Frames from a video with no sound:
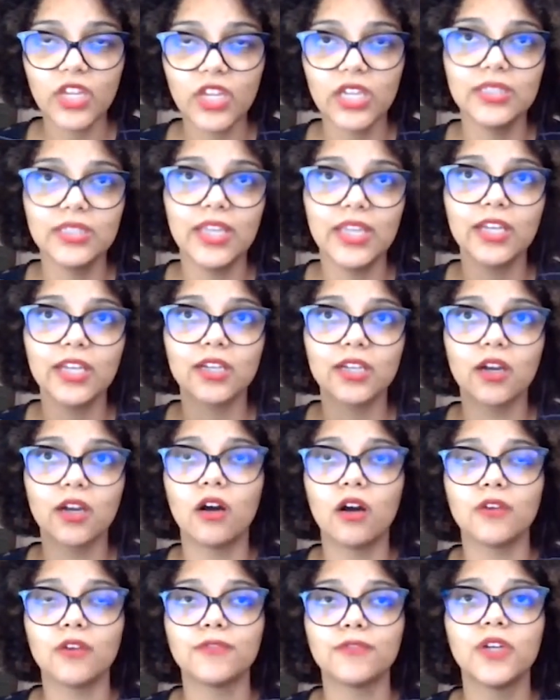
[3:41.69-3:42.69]
data
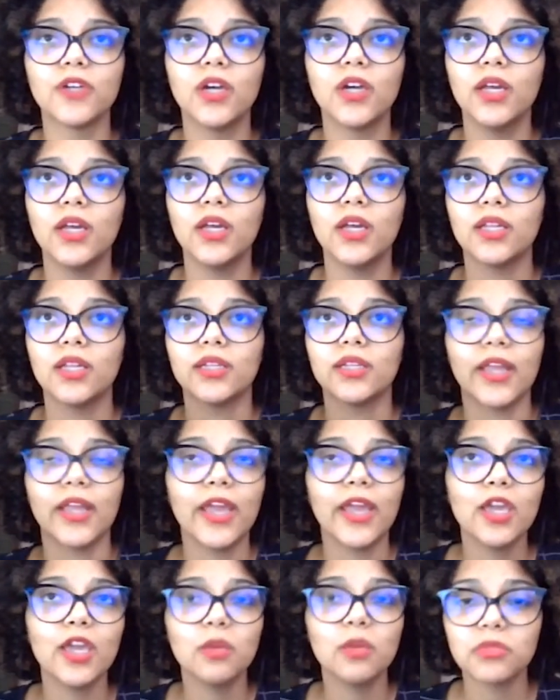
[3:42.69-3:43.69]
of
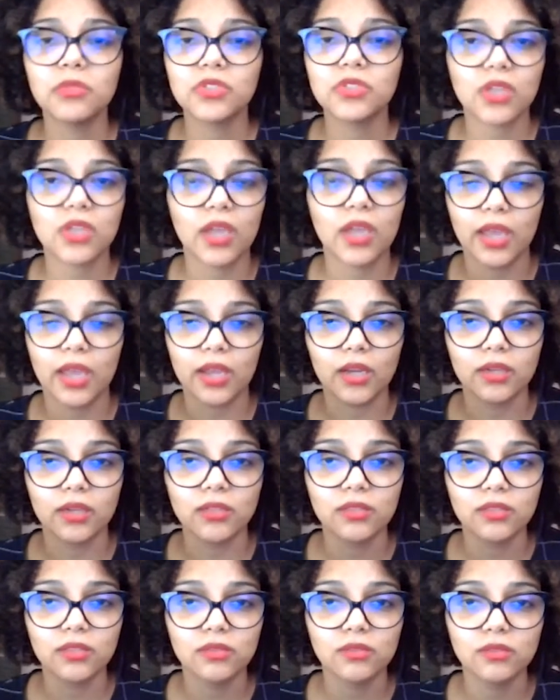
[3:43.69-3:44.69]
names and
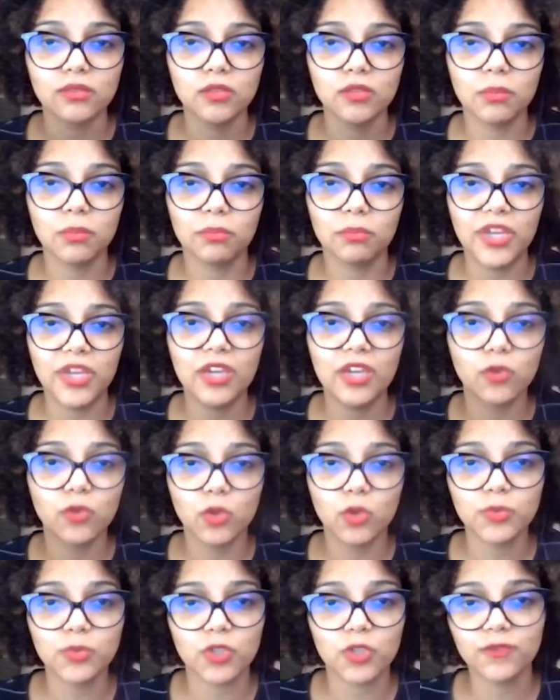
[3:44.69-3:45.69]
big
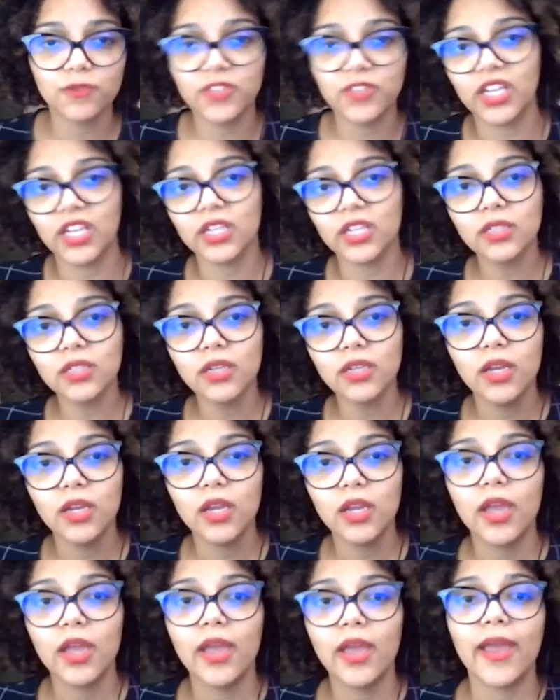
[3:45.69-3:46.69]
groups of data.
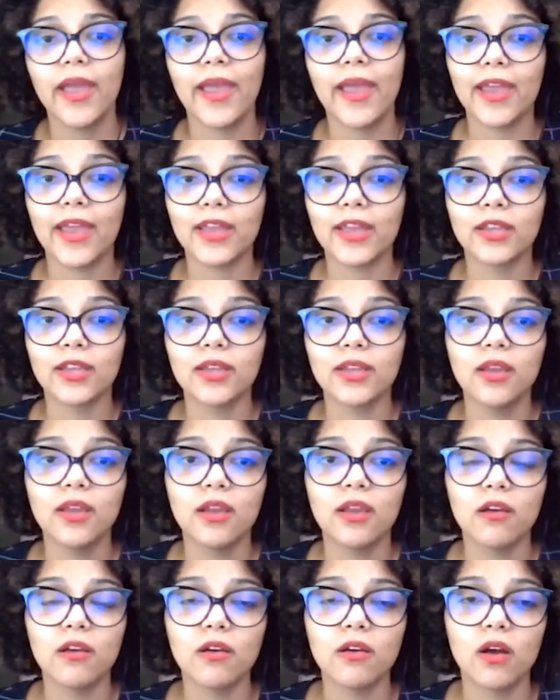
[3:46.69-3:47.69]
And
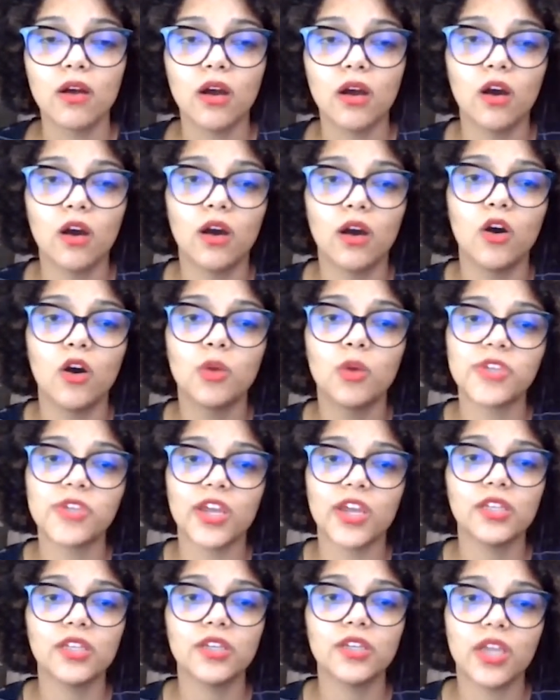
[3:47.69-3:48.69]

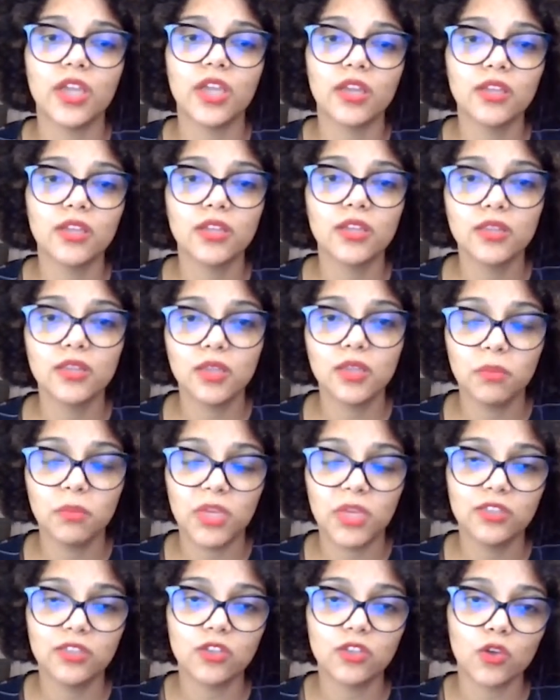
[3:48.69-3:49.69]
object-oriented
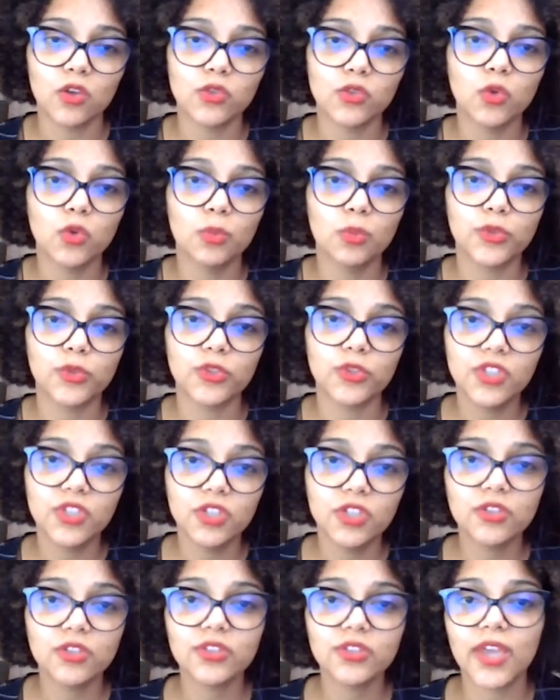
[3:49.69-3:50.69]
means also
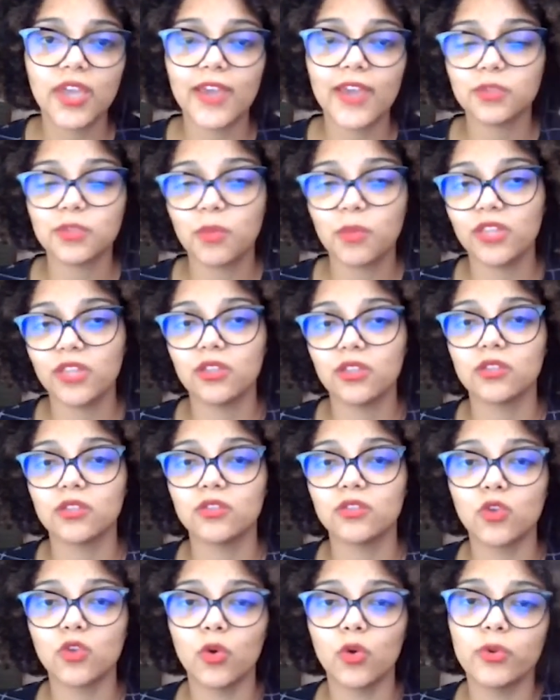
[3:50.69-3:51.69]
procedures as methods.
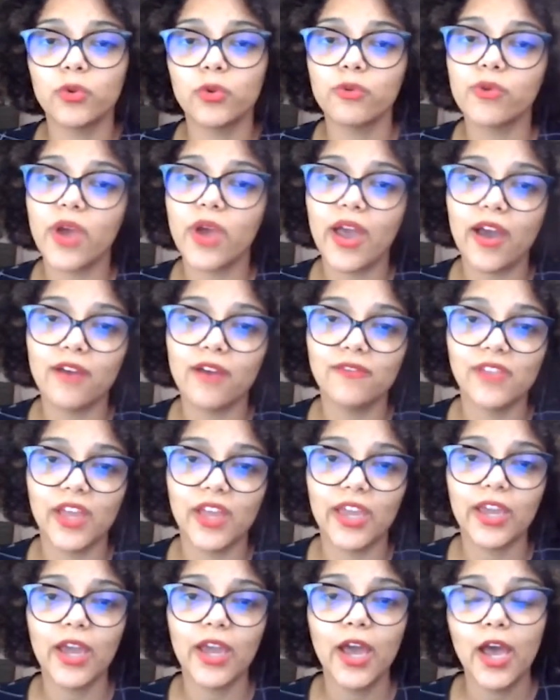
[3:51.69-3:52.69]
So we will have
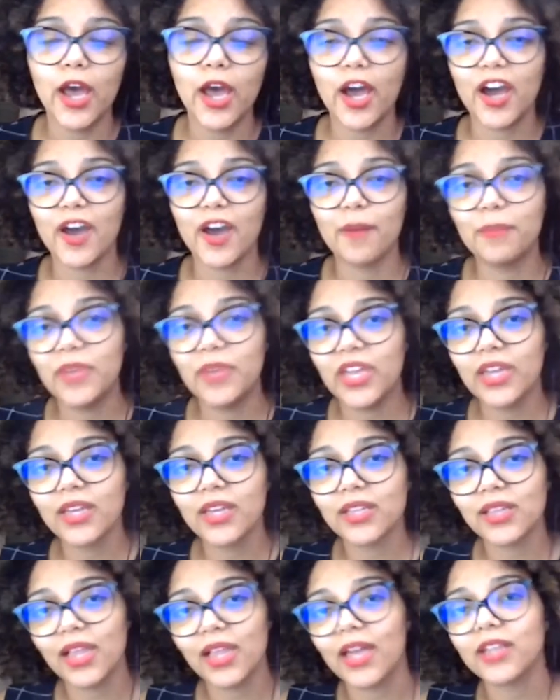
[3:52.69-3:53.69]
like a big
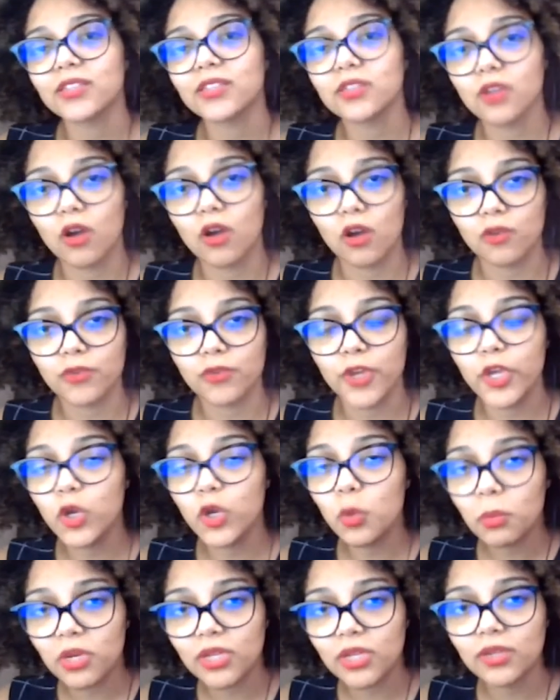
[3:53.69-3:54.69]
class of
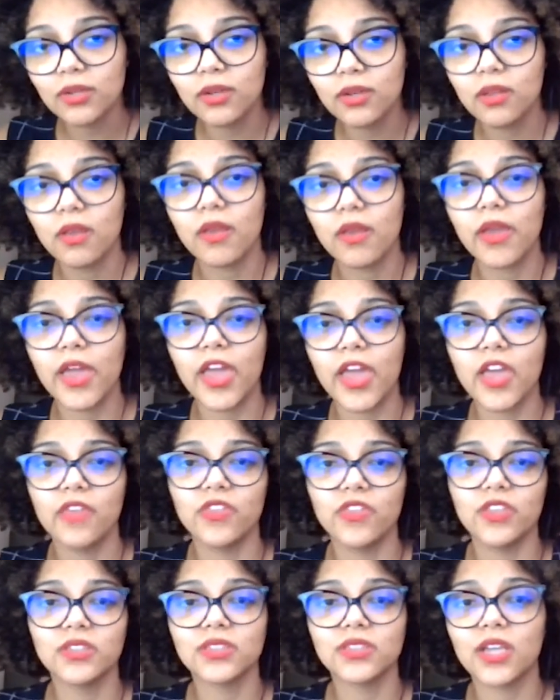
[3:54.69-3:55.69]
human, and
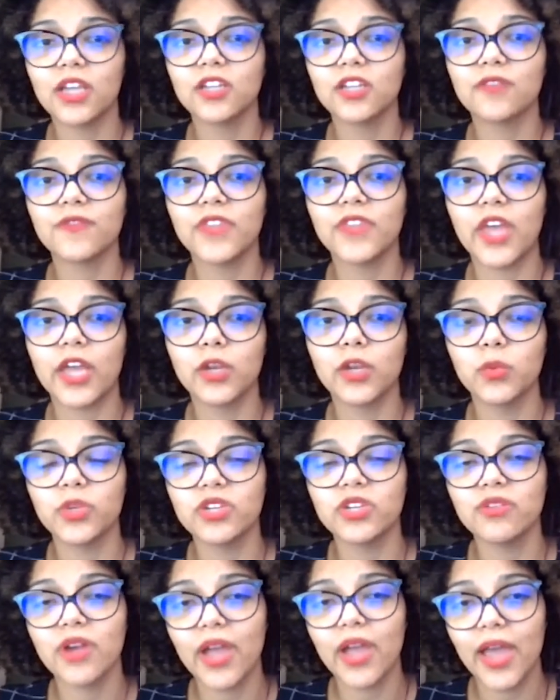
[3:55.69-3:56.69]
inside of that we
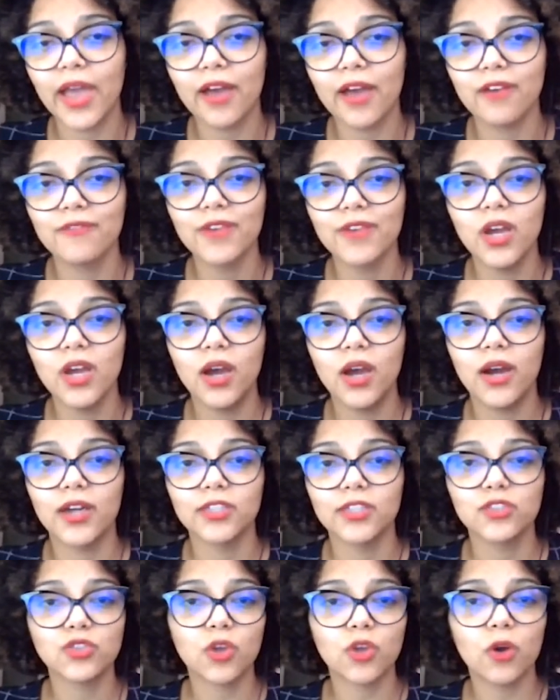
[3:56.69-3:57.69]
will have
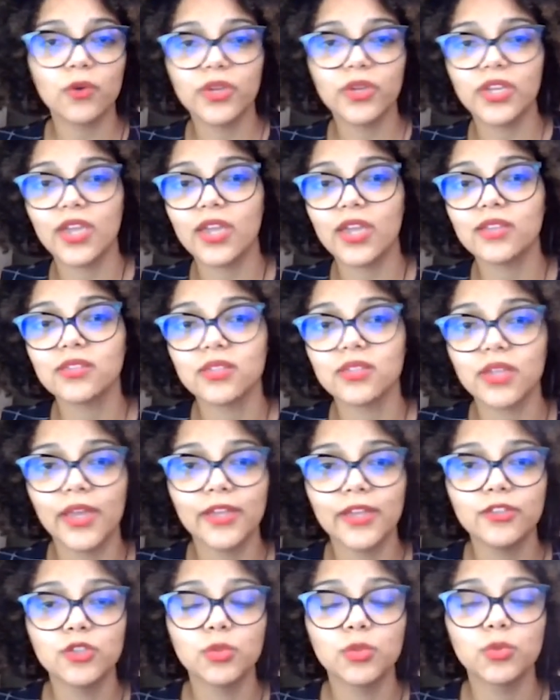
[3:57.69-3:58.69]
talking as an
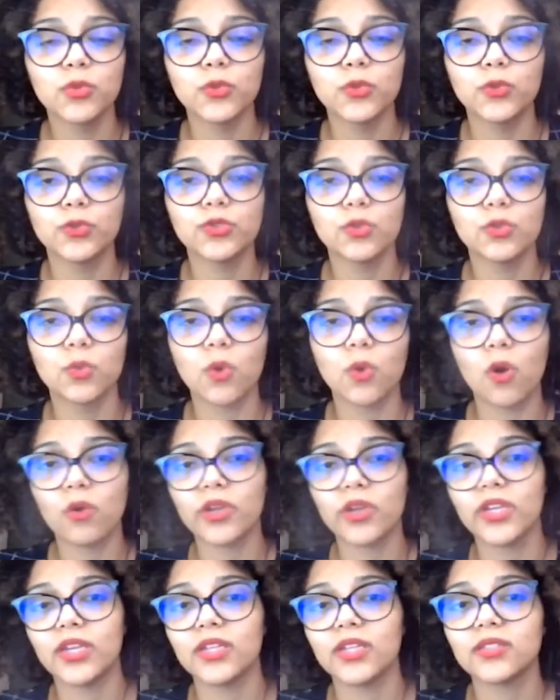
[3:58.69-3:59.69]
attribute,
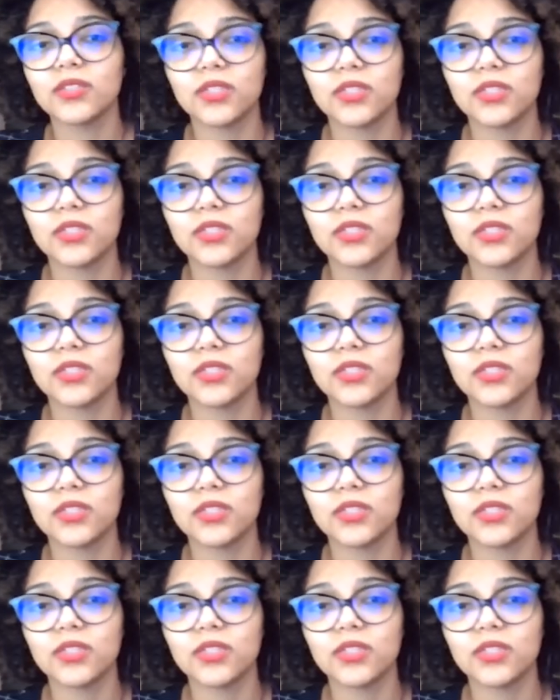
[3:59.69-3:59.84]
walking as an